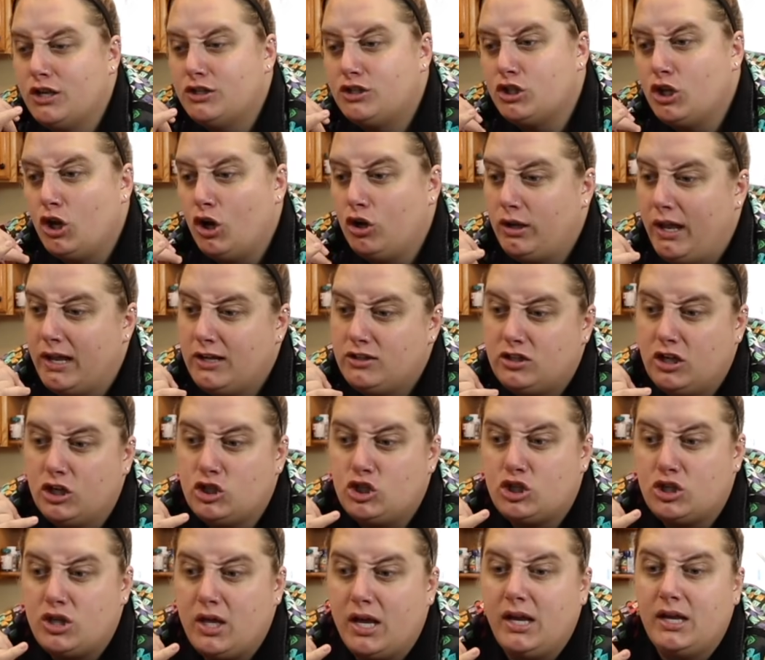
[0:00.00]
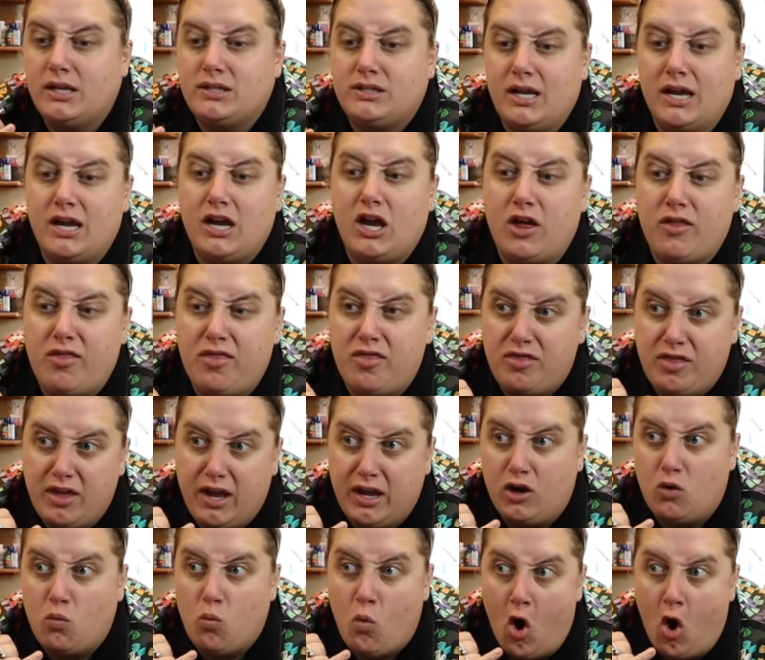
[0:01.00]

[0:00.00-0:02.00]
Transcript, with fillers: is there like such thing as like a thick